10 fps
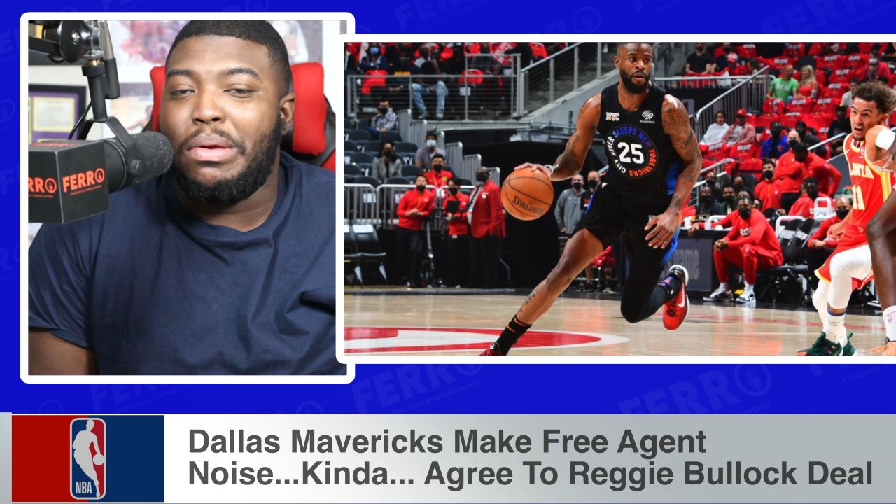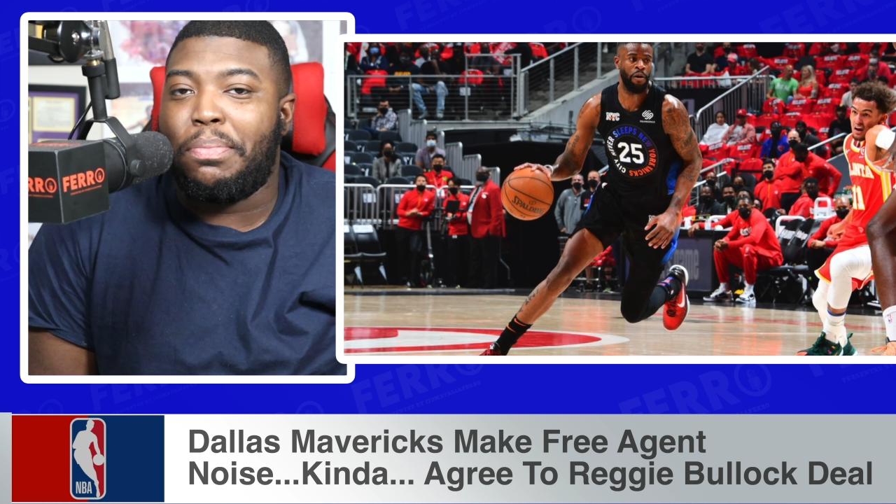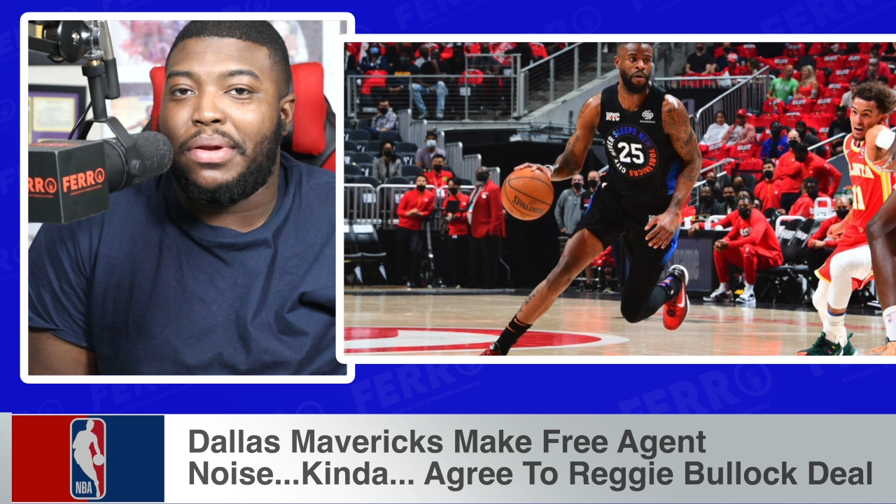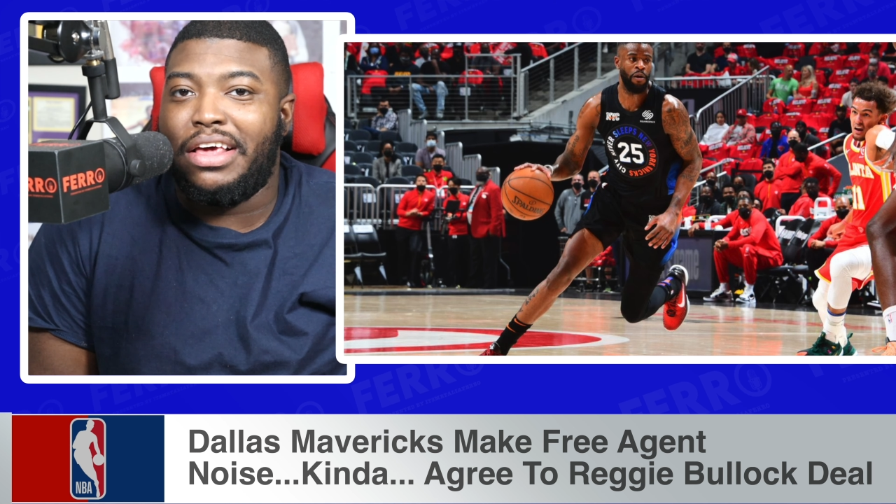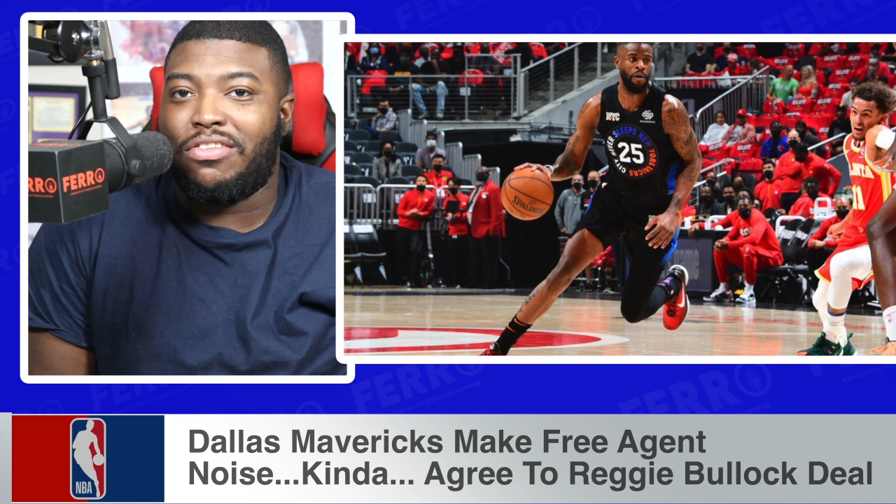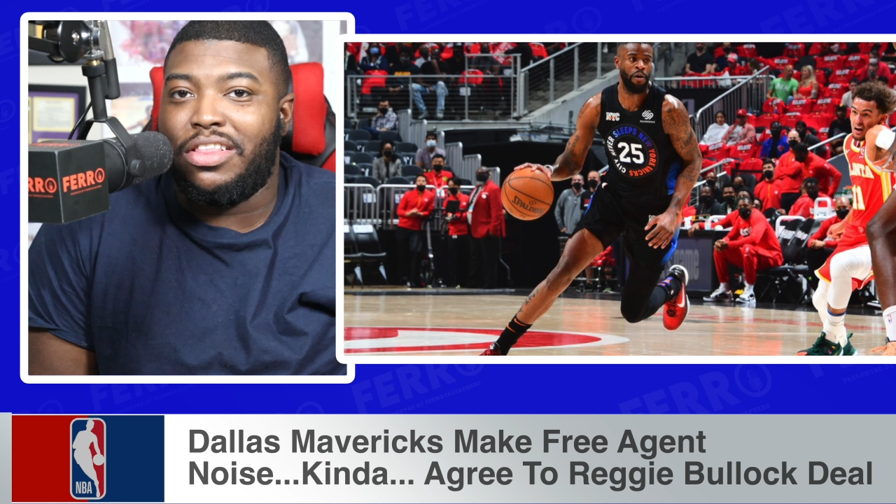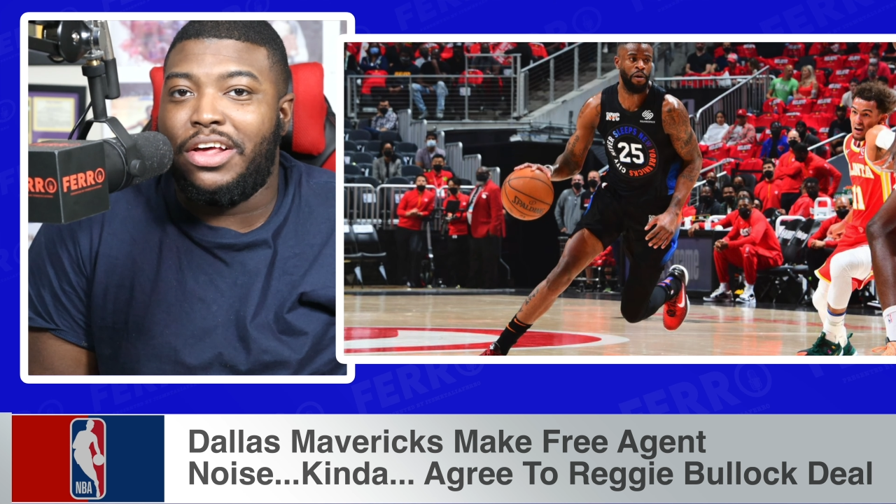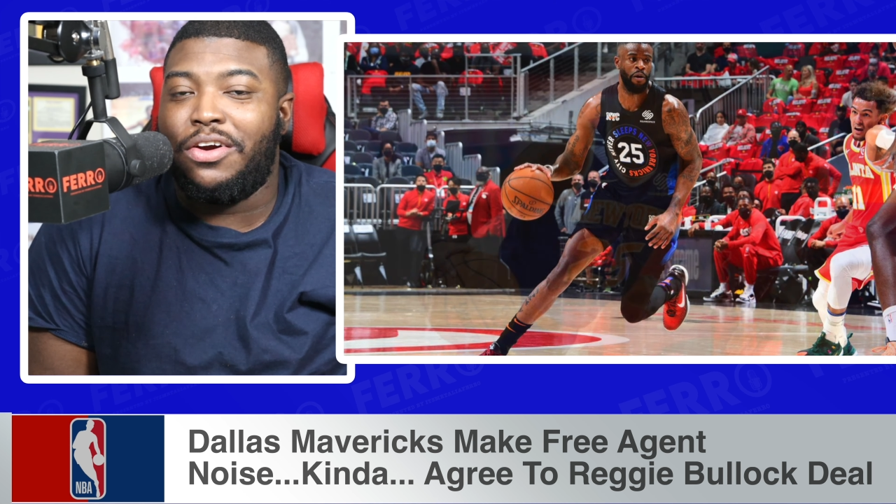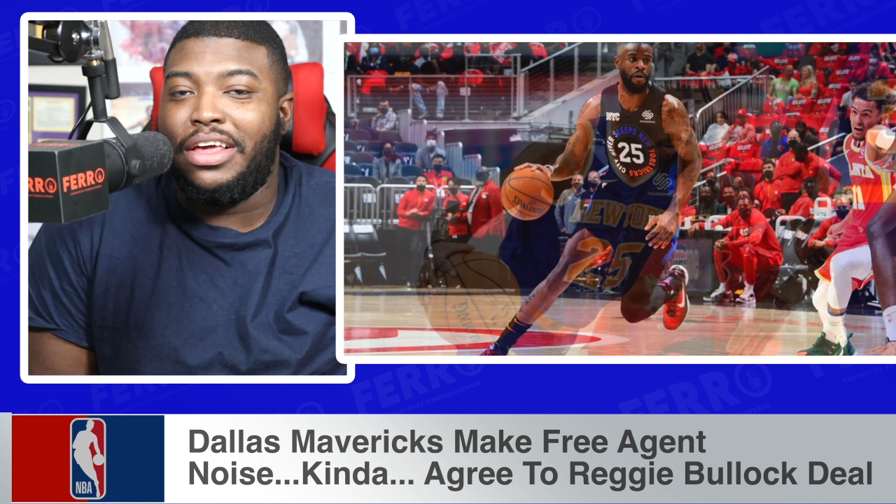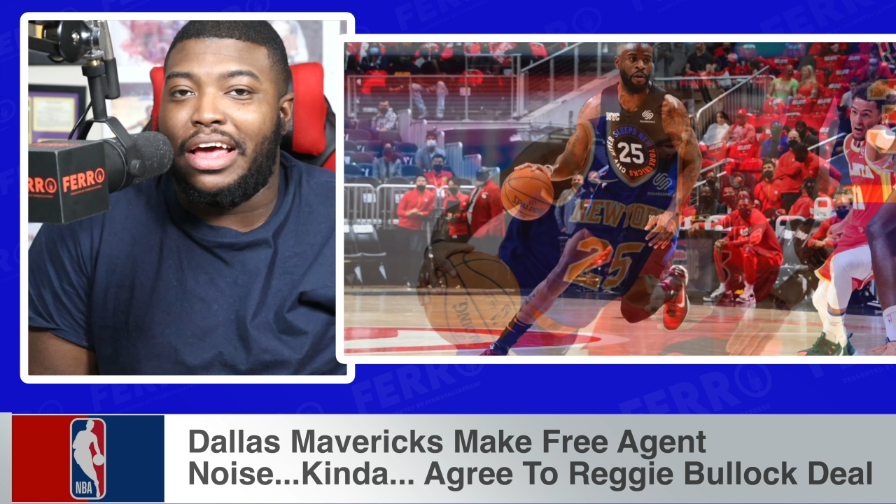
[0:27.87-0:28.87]
placed
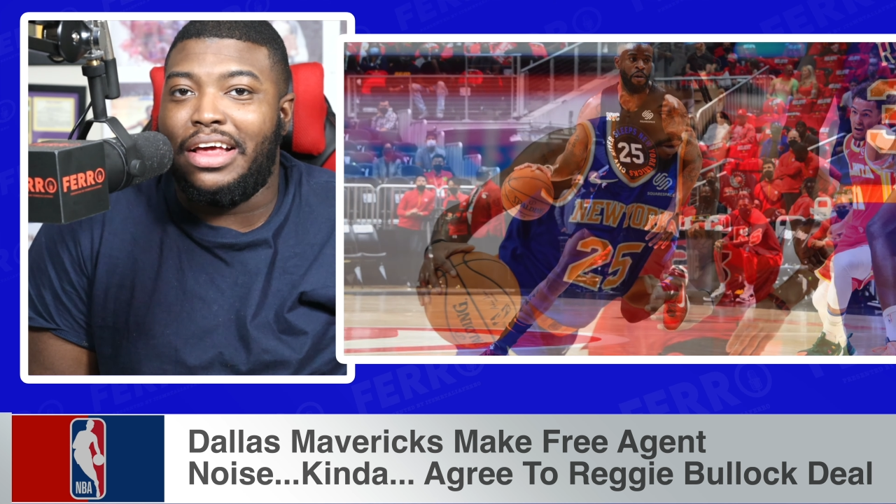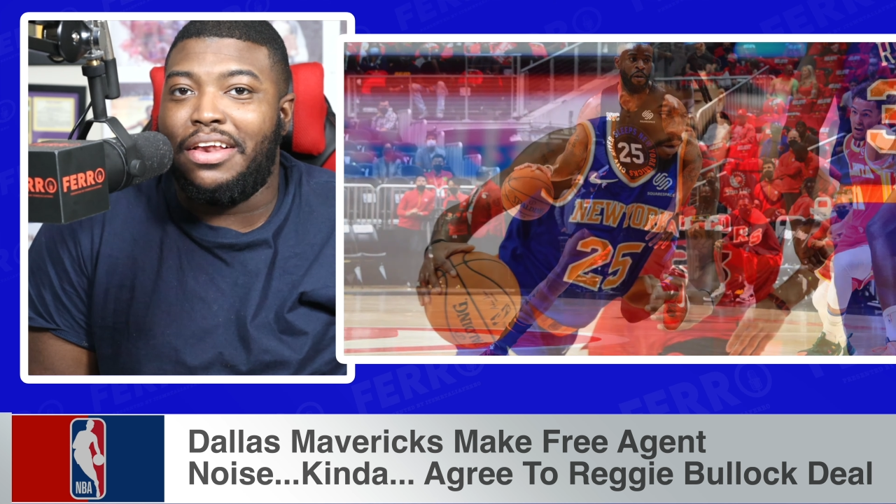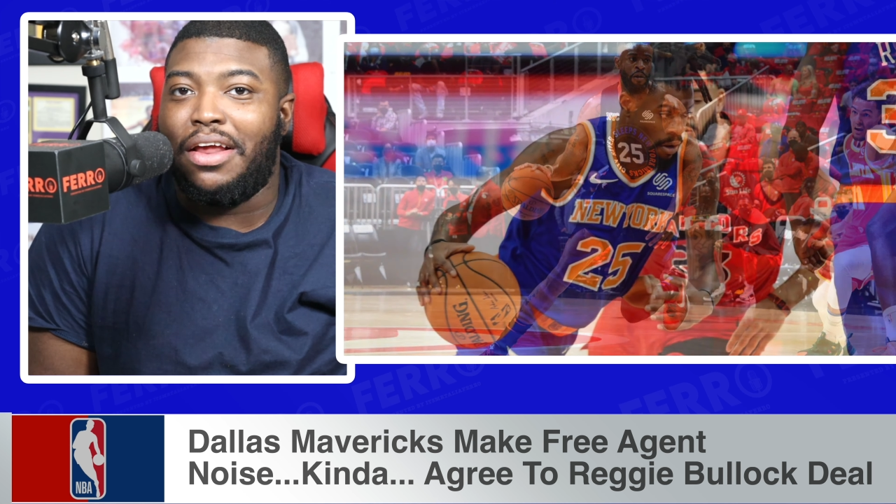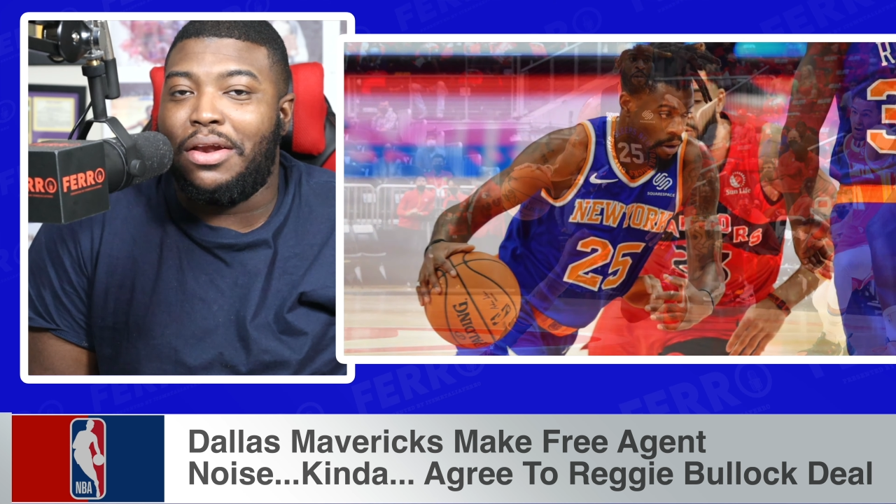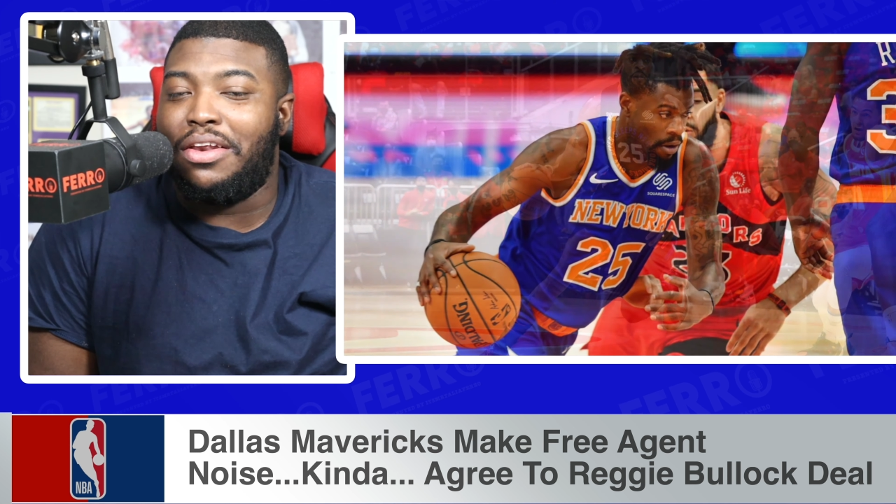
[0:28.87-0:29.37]
literally in, in